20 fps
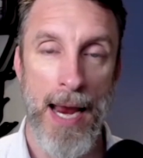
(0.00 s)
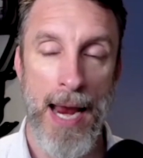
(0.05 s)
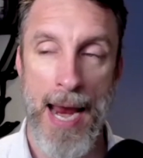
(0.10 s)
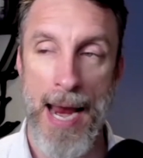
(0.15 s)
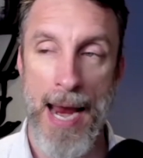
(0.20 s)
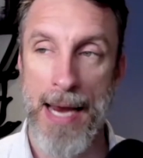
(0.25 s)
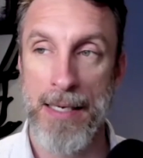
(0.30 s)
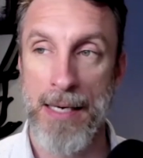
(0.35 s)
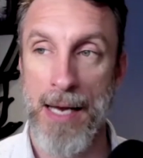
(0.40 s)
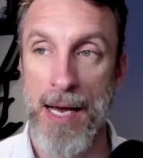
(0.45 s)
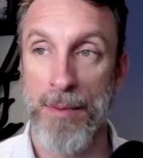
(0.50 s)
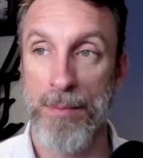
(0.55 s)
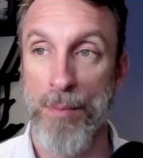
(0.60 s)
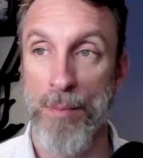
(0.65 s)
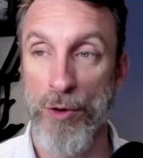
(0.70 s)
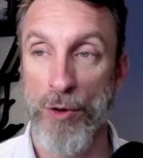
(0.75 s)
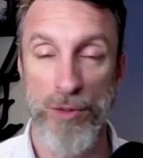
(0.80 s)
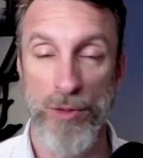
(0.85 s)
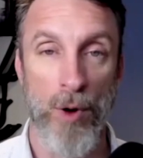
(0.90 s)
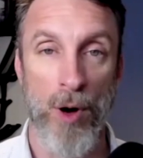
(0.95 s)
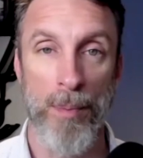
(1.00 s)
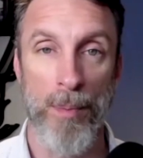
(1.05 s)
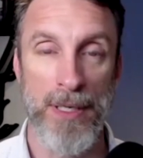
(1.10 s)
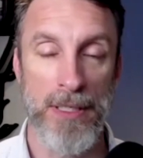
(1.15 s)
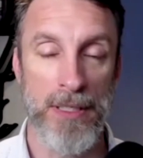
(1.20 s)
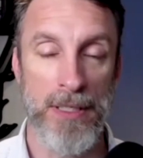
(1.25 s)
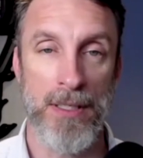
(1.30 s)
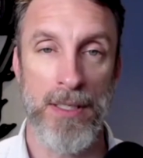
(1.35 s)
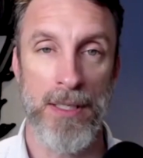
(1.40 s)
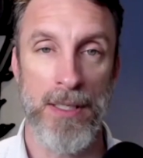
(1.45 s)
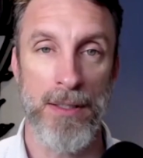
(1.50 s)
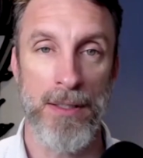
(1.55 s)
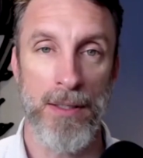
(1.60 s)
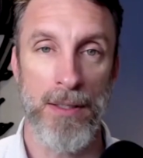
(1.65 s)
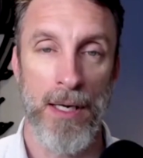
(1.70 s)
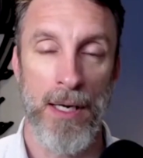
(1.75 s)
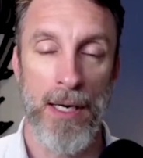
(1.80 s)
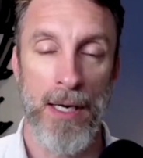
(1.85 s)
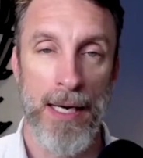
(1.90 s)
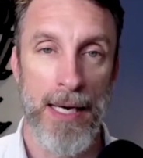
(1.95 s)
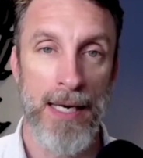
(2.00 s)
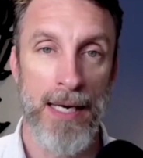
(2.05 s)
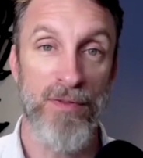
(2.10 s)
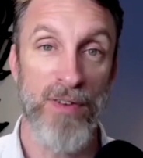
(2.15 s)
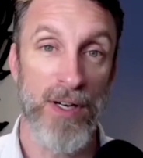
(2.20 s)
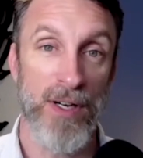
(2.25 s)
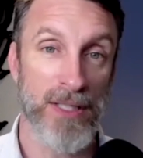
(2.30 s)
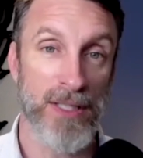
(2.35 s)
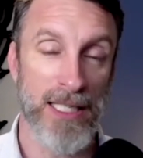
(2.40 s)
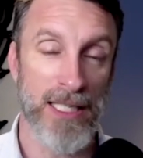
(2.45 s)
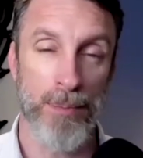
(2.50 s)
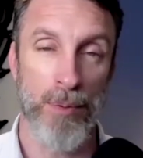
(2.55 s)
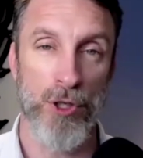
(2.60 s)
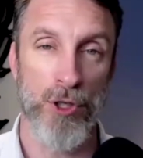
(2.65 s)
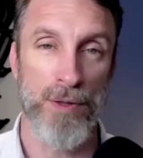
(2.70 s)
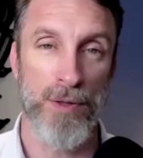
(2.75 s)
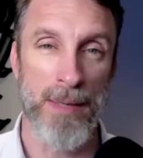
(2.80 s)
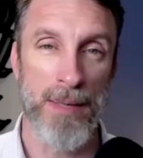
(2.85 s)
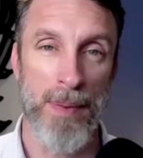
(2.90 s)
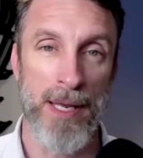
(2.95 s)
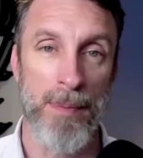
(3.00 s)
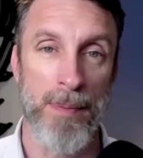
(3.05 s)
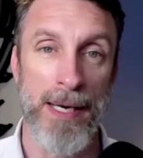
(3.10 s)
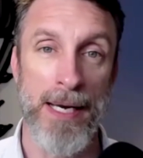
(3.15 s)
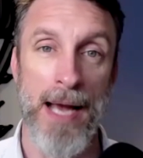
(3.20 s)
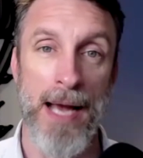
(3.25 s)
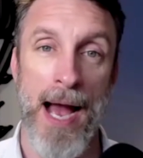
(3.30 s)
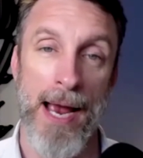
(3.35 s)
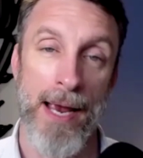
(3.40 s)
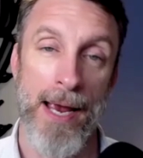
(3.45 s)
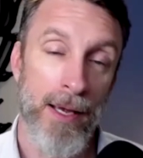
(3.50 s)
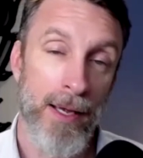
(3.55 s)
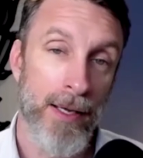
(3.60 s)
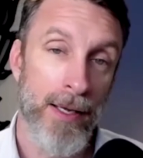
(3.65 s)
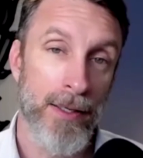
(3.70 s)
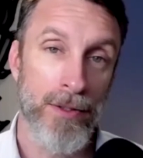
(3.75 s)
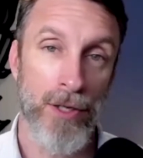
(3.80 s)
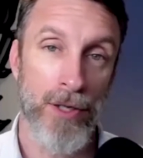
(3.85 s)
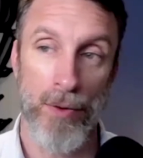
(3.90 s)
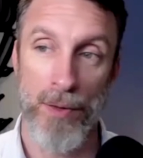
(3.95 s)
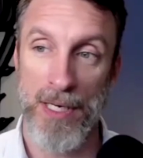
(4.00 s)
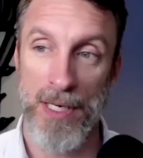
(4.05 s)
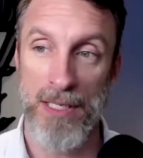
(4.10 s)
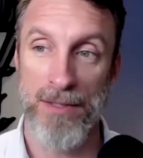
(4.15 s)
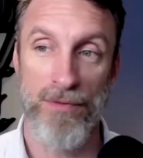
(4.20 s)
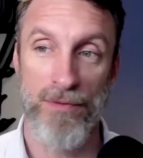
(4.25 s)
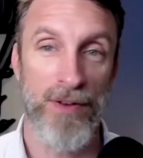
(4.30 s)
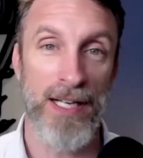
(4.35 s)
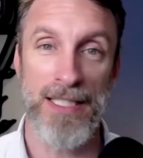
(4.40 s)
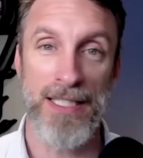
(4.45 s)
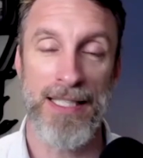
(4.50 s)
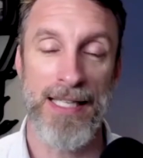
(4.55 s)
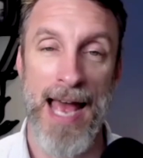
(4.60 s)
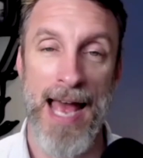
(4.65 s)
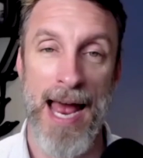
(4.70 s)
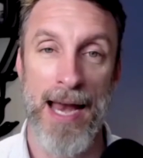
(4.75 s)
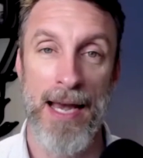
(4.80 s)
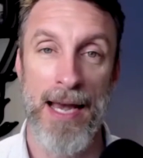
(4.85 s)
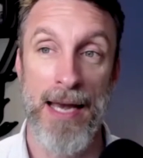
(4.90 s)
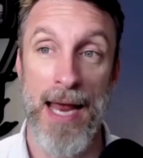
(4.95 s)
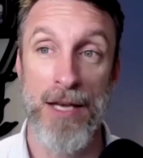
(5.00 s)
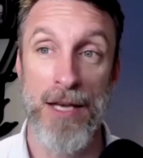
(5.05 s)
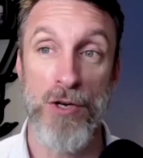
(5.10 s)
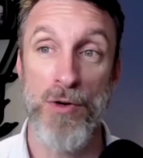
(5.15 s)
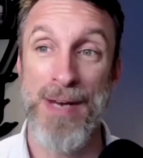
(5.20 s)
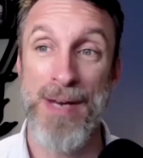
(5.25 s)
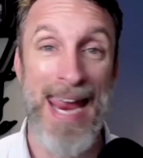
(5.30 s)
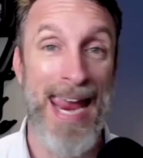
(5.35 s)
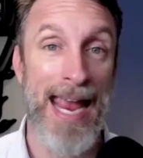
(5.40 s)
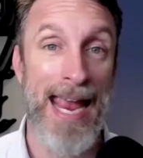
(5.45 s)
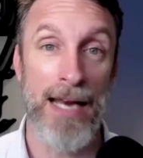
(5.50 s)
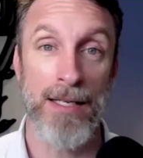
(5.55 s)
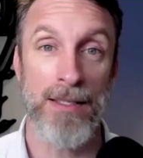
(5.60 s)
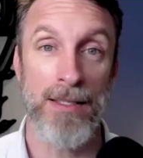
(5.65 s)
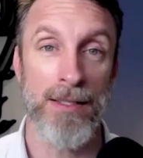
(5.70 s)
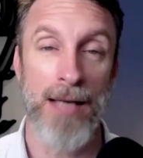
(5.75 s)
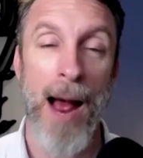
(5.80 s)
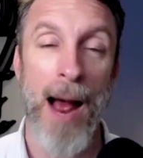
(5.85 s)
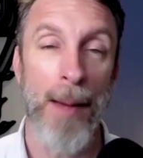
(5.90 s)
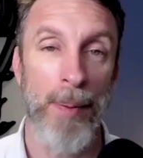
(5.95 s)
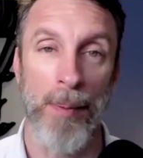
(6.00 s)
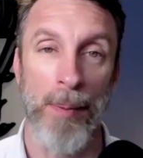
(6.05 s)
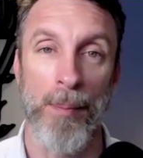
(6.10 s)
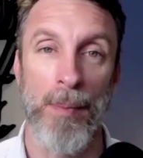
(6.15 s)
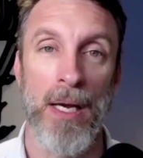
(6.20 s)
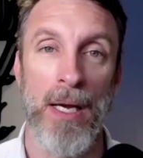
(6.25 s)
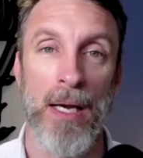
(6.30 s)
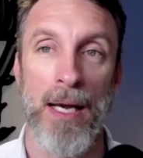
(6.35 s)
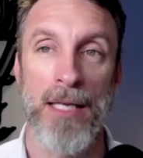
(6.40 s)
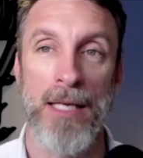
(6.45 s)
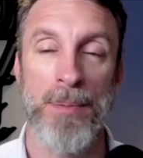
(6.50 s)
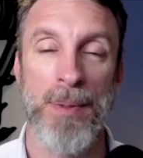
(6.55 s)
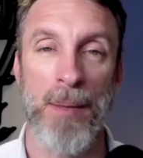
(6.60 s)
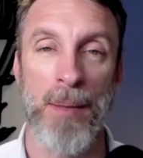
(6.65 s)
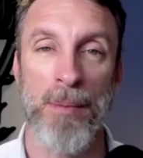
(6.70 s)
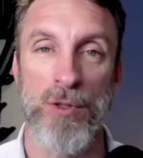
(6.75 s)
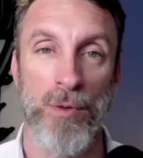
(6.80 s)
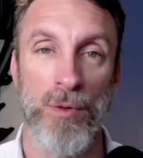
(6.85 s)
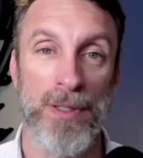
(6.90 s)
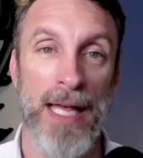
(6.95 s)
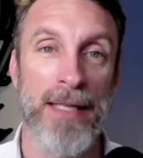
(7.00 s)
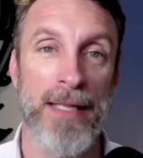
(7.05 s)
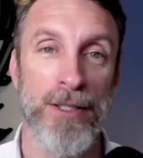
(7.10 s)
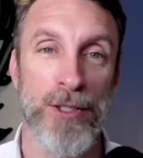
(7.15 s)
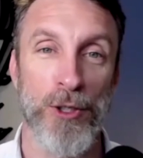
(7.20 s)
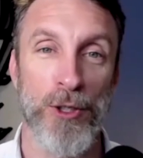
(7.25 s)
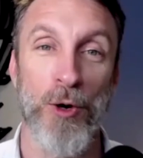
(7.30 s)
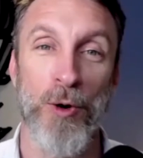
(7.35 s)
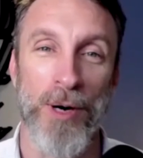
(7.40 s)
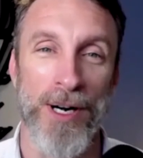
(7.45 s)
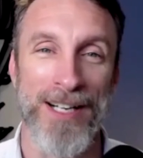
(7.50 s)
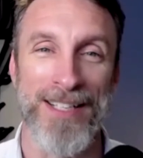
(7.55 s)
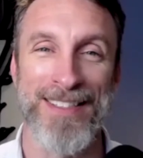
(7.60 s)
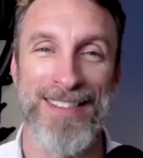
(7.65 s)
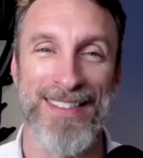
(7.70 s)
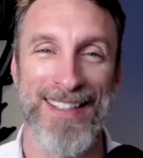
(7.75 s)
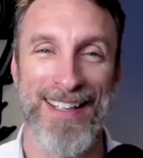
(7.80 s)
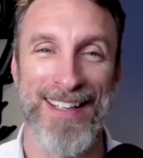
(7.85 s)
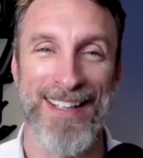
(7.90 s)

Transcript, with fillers: And uh, most small businesses, he feels, gets pushed around by the big guy. So he's fixing that, and, and you can't stop him. It's become this relentless source.